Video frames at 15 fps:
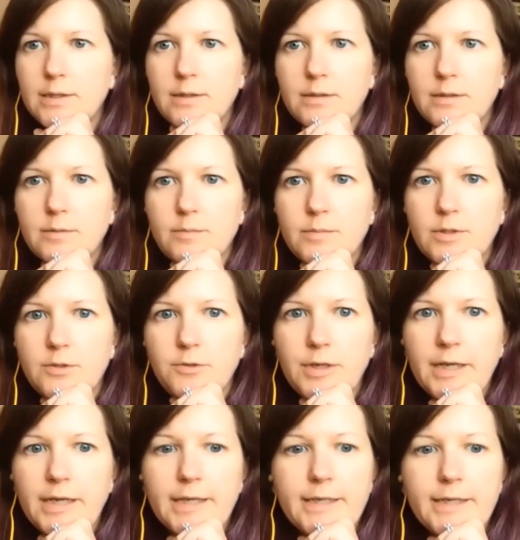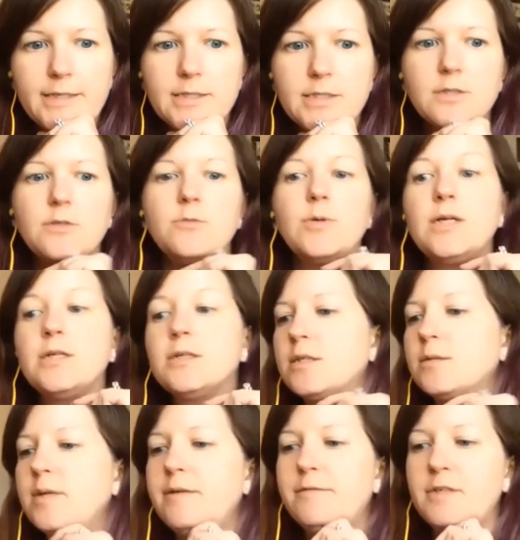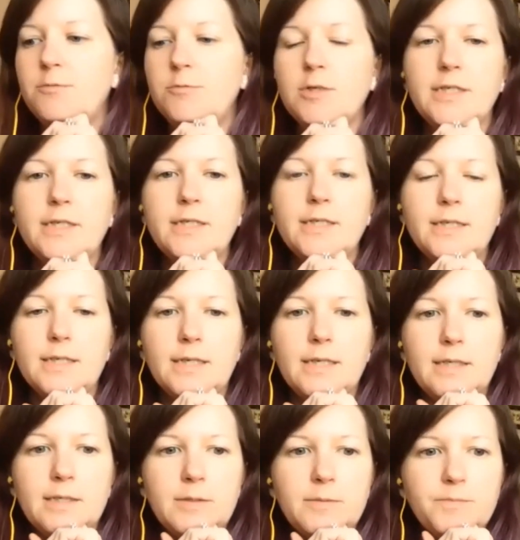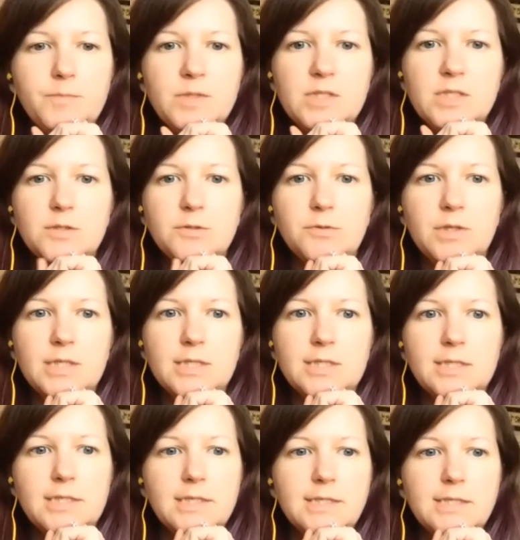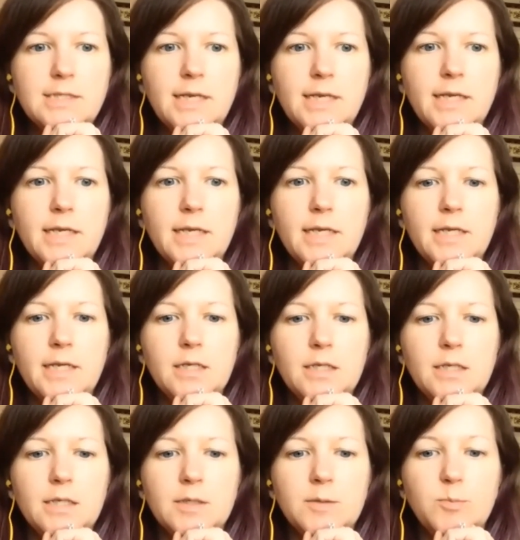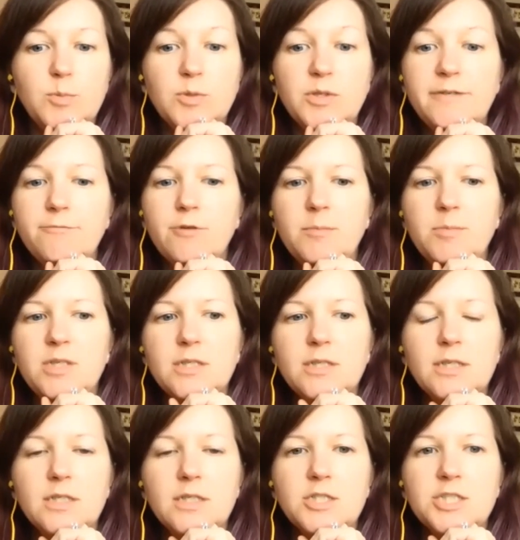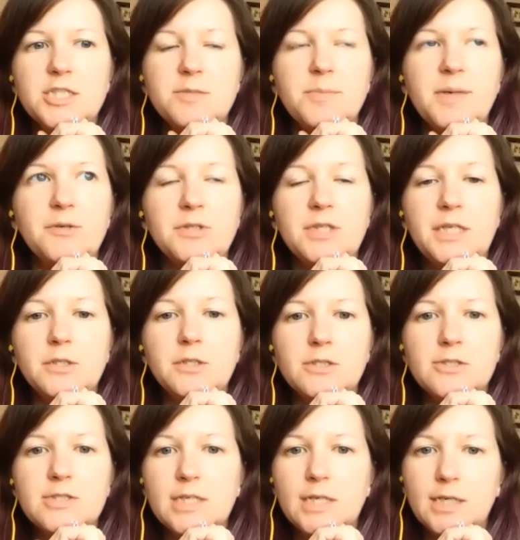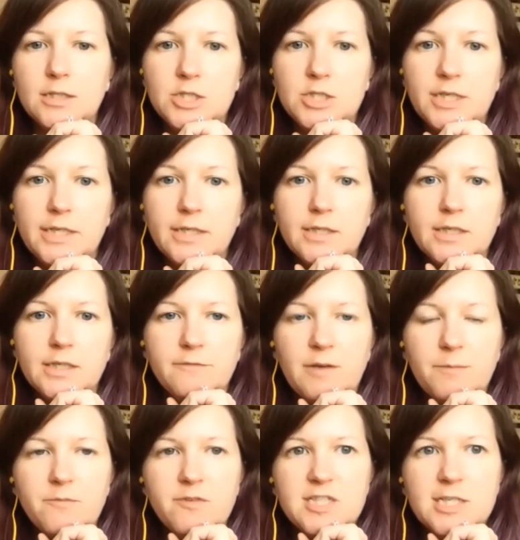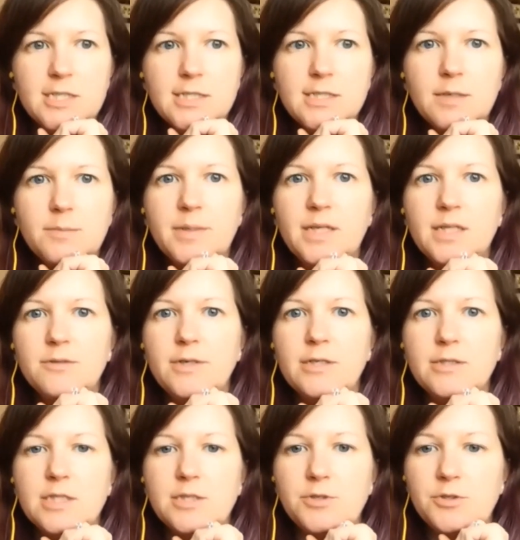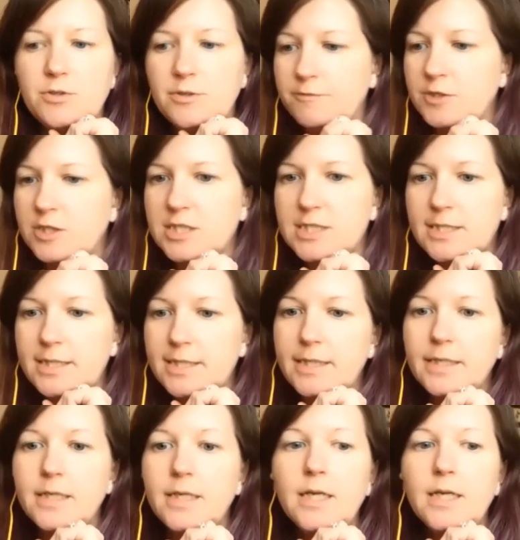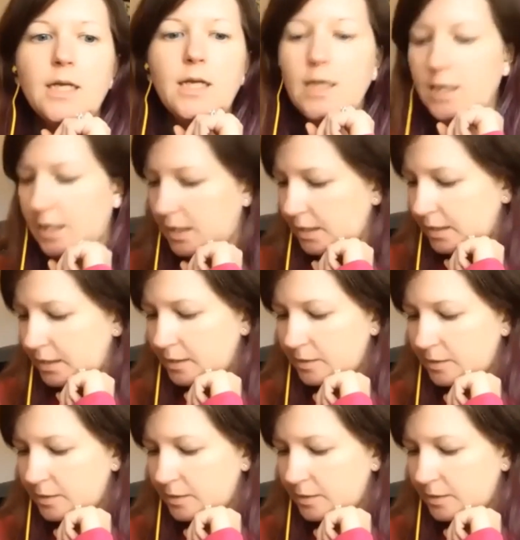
Okay, so welcome everyone. So this is a brief webinar just about the neuropsychology area of emphasis at Palo Alto University. I